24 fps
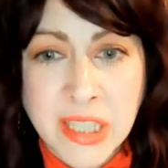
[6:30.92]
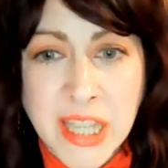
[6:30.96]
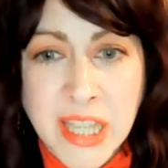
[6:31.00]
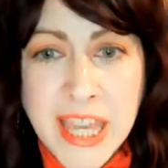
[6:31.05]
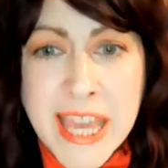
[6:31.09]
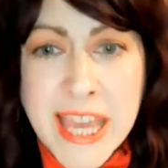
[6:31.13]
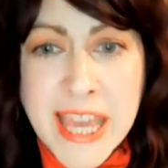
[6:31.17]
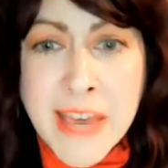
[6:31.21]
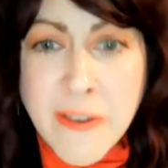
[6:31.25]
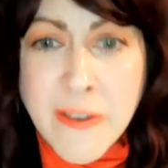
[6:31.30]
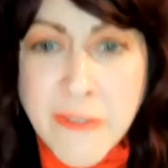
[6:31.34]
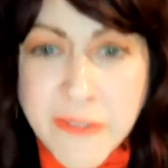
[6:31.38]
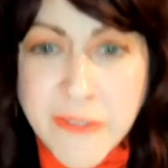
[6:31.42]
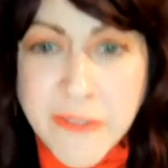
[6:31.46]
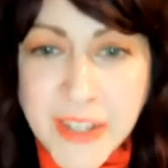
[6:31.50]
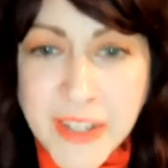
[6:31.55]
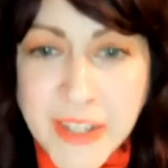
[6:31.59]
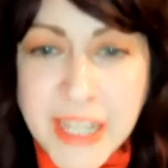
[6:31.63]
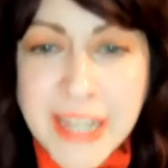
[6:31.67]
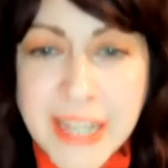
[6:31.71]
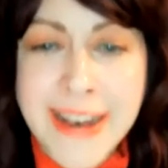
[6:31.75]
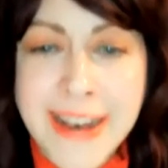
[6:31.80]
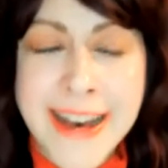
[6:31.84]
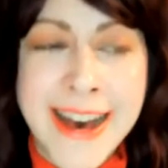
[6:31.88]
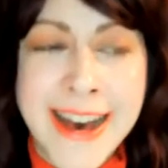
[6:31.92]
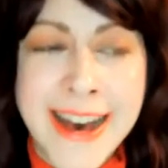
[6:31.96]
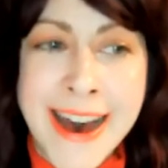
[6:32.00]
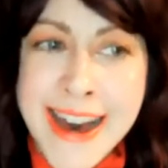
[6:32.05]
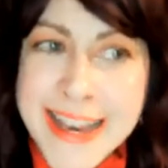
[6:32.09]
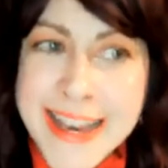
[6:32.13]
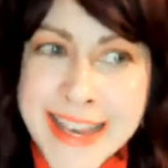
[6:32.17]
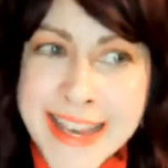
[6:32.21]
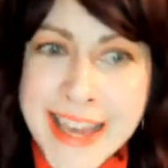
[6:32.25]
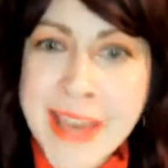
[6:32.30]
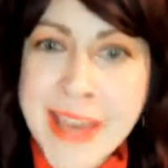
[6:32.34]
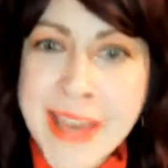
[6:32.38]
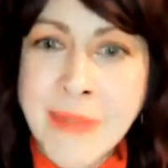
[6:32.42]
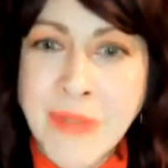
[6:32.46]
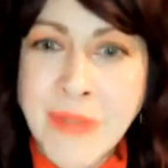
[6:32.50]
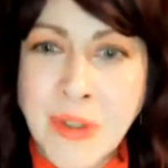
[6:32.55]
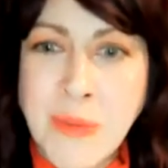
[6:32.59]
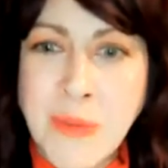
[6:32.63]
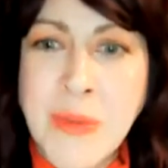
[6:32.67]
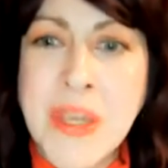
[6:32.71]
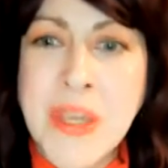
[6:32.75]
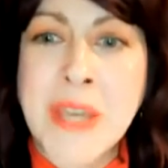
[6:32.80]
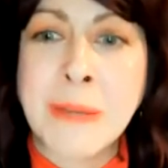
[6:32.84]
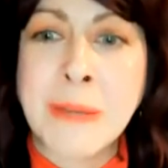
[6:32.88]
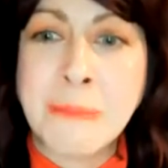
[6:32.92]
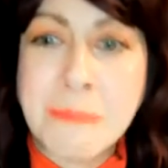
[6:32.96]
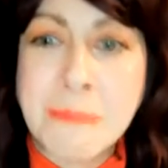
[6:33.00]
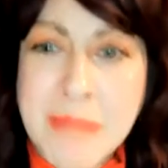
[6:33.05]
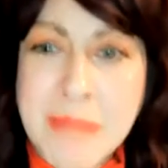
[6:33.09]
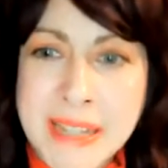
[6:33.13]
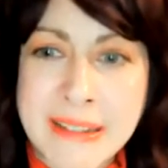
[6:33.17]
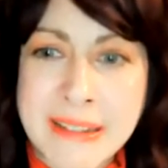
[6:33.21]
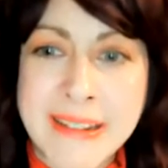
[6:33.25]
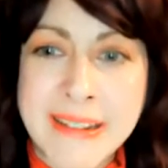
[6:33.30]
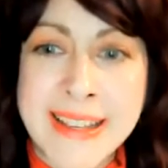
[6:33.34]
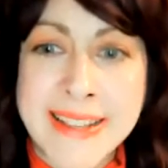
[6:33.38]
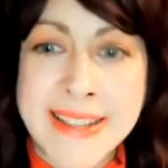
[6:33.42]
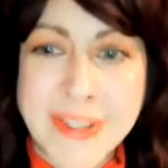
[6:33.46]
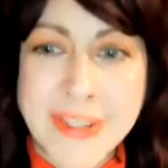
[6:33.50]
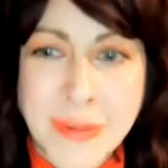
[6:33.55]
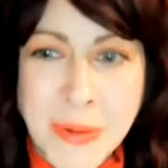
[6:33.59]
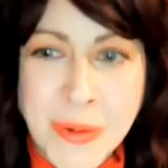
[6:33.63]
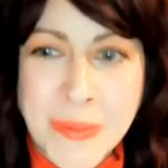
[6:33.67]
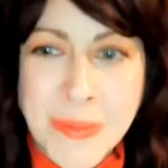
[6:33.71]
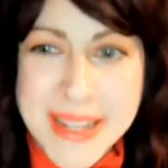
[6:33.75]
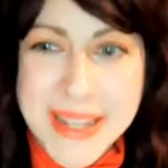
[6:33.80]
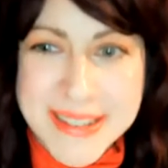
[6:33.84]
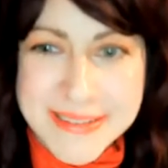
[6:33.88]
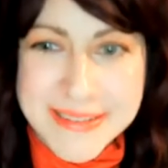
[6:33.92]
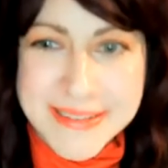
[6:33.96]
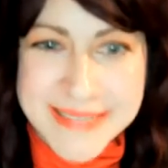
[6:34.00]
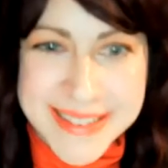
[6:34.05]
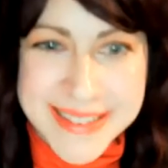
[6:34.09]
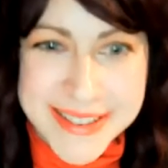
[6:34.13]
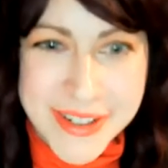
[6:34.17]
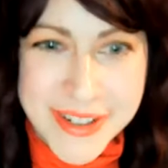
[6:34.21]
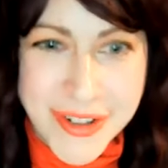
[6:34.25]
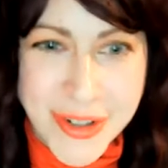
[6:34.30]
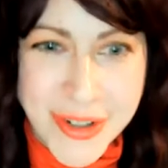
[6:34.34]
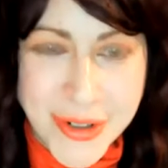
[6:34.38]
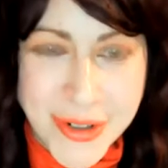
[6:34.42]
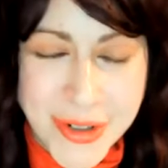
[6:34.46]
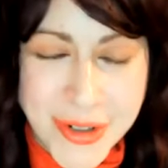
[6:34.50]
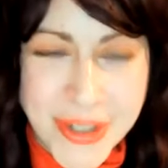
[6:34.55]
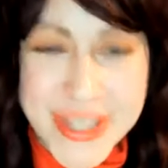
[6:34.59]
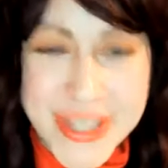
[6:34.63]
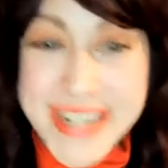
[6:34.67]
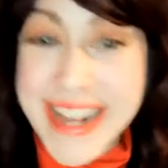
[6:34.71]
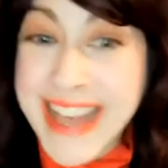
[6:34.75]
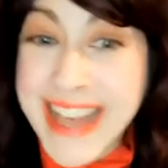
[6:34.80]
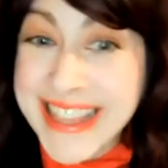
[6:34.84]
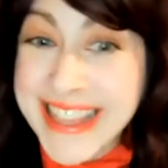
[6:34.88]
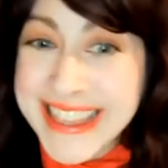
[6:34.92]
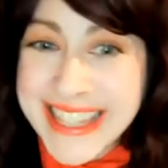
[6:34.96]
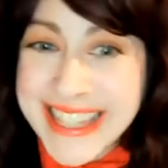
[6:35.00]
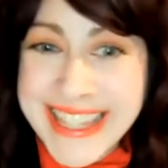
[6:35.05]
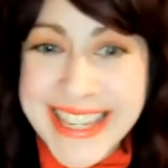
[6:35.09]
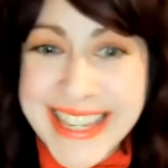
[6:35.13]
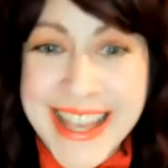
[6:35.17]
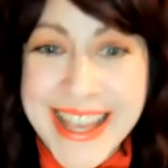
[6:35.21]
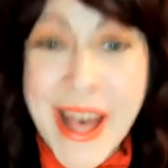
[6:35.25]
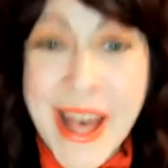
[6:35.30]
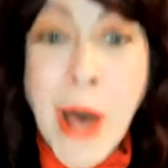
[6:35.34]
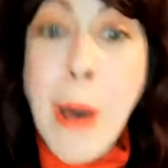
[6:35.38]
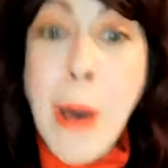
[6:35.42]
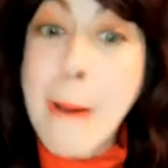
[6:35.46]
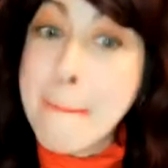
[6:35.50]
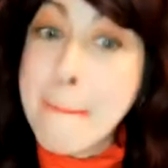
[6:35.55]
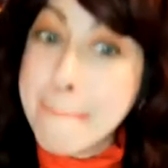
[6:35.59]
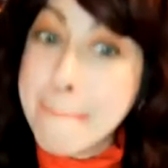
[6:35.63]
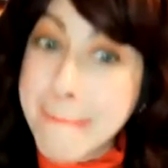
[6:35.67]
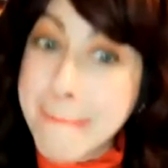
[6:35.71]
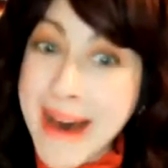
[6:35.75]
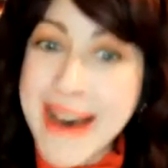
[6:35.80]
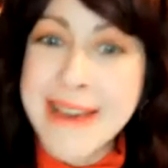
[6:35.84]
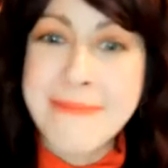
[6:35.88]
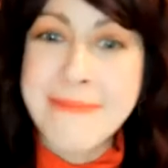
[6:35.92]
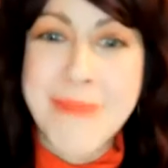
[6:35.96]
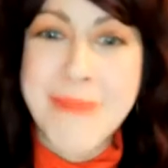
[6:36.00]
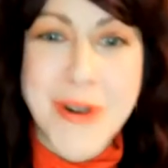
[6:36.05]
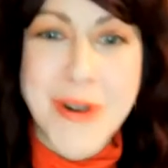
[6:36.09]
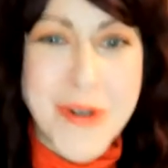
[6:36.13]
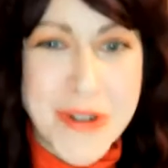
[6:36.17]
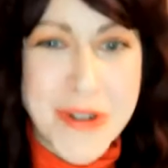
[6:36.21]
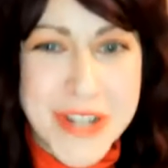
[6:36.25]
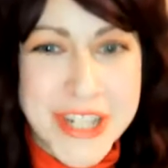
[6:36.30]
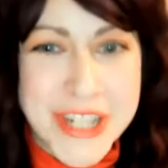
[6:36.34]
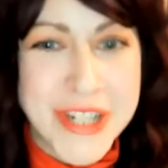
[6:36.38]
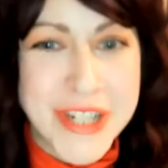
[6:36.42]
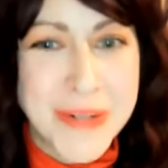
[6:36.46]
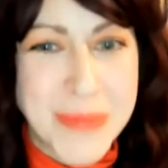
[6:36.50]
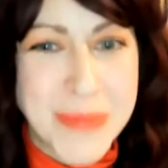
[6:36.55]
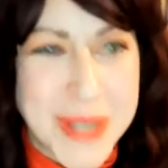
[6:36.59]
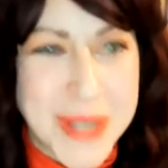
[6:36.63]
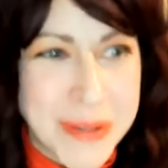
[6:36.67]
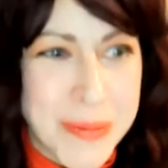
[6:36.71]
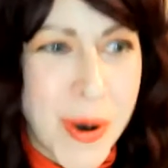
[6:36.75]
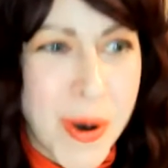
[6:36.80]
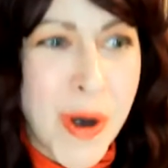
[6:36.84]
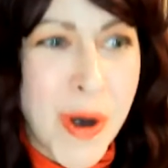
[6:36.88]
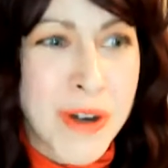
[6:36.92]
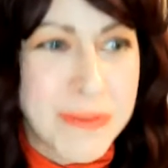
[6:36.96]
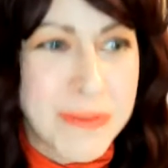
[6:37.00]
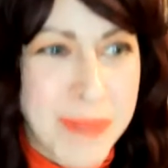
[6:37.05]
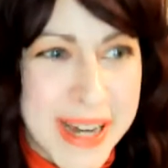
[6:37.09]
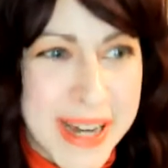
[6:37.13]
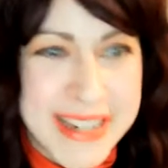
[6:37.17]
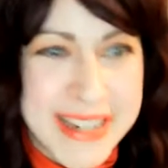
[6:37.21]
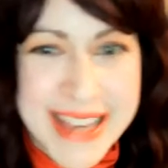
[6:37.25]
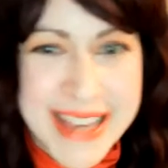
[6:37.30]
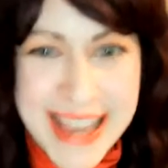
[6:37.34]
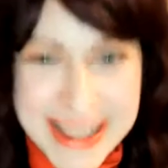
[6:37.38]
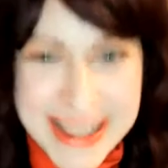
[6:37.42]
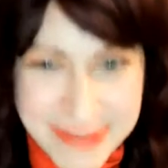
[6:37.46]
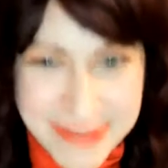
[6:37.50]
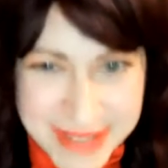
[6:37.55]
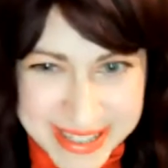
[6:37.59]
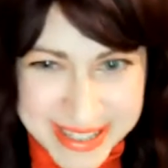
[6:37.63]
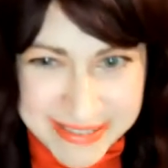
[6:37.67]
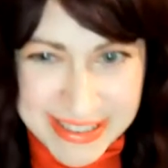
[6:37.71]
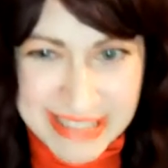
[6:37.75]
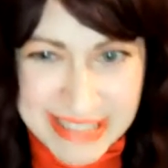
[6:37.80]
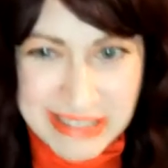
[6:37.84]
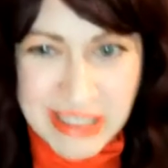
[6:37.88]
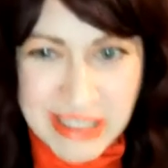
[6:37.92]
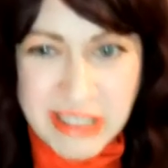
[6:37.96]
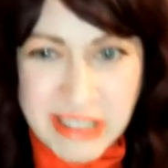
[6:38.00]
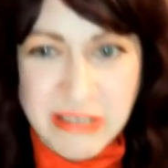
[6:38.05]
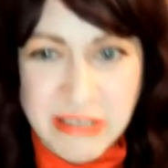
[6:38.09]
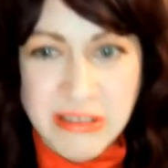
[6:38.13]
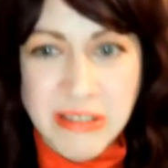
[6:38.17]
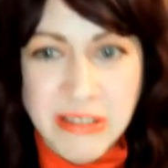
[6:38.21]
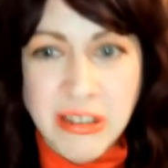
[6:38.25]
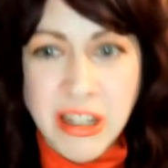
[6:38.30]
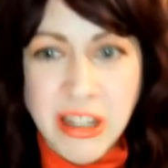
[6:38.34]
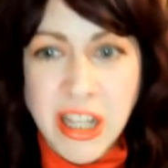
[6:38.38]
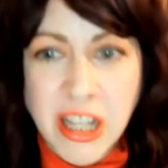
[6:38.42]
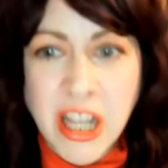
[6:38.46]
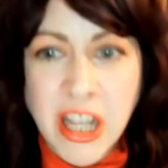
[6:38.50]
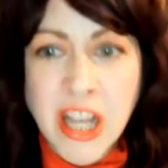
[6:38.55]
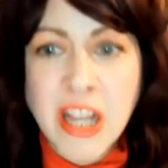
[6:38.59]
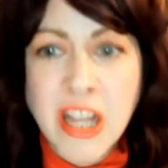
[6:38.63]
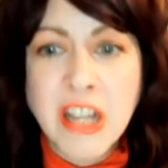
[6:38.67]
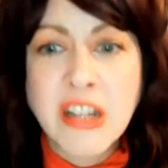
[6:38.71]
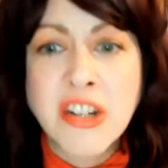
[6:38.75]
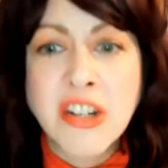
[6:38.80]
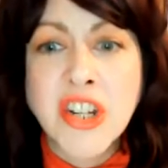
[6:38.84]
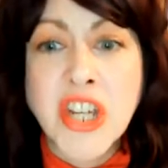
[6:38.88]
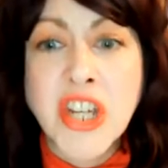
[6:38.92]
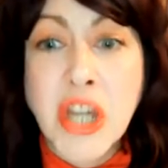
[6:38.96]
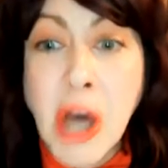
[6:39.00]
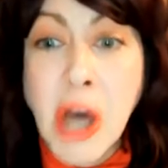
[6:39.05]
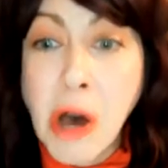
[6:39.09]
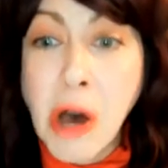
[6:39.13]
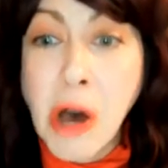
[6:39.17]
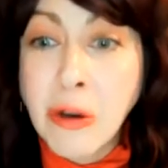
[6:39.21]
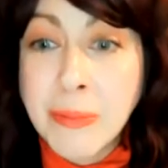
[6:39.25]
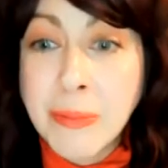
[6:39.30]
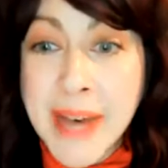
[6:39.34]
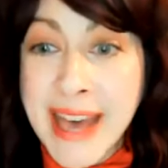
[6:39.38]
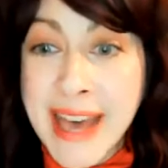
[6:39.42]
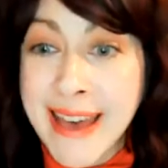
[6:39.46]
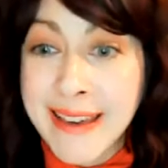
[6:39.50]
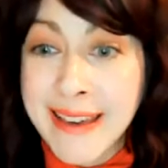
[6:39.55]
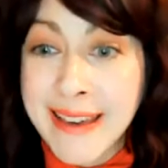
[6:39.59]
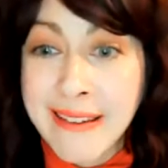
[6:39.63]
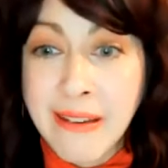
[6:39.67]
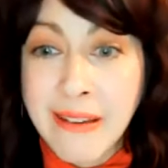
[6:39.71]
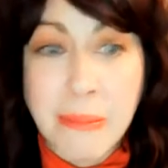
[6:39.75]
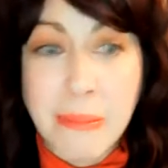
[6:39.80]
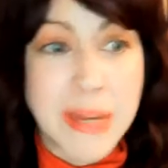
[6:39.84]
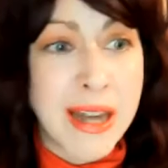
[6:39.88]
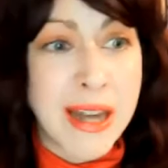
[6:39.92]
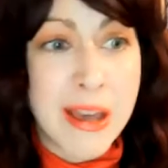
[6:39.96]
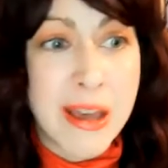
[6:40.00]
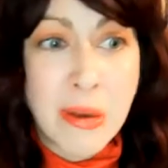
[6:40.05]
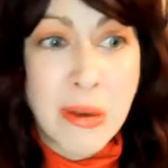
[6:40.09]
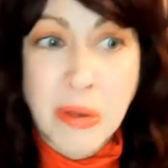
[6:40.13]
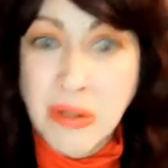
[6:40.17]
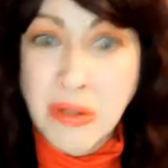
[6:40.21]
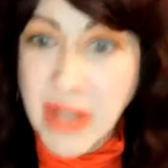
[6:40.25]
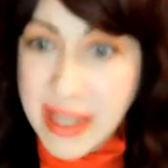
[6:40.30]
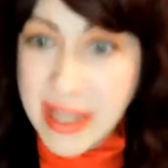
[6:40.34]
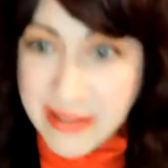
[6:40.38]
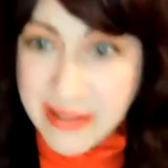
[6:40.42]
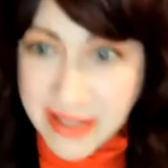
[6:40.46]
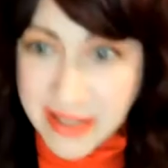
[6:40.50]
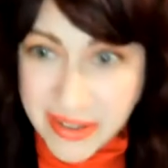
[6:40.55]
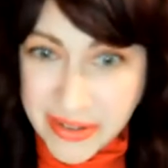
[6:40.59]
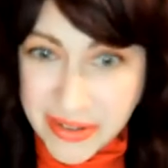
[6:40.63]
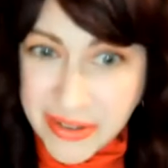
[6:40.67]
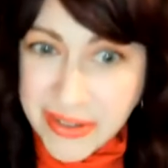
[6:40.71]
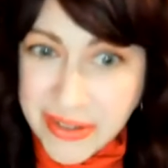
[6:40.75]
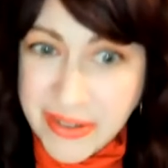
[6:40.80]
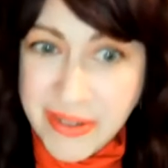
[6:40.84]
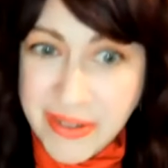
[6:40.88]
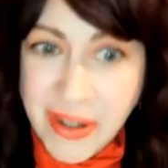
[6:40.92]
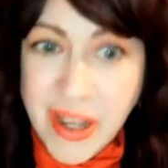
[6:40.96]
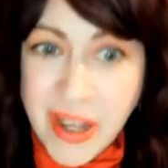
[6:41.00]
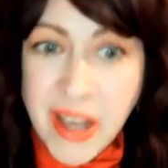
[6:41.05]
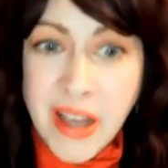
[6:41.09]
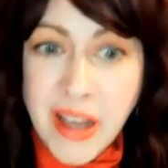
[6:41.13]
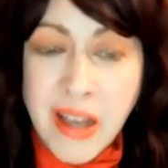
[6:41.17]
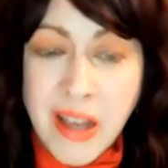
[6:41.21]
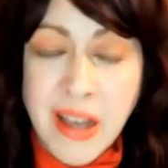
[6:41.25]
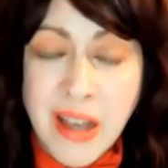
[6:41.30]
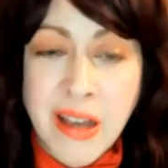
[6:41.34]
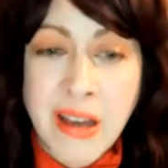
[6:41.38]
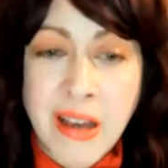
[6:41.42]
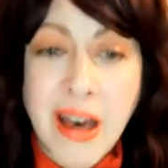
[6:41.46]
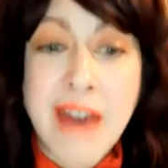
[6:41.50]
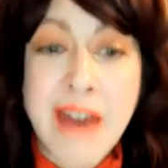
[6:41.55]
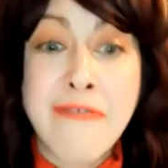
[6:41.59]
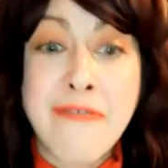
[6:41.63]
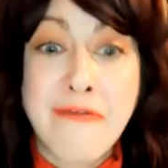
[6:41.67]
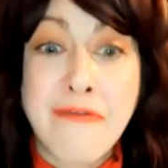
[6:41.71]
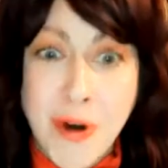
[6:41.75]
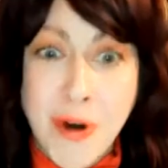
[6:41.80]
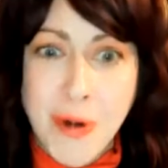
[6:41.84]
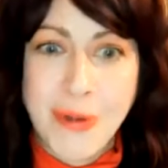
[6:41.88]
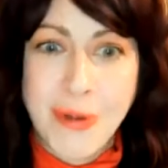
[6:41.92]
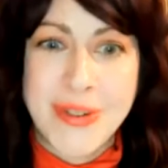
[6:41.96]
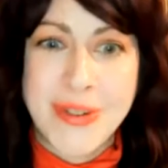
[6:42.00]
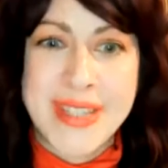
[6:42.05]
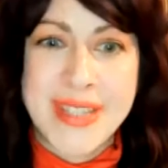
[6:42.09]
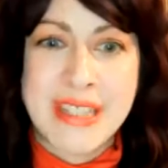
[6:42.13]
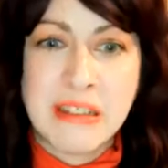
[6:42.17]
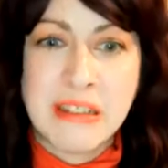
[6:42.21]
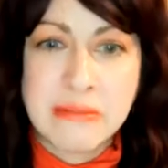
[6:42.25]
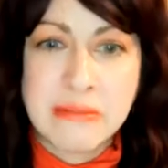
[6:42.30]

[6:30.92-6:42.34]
If I am to be admitted into a mental institution, then I think my Birdie should be a part of my counseling. She called back, but I couldn't answer. I froze.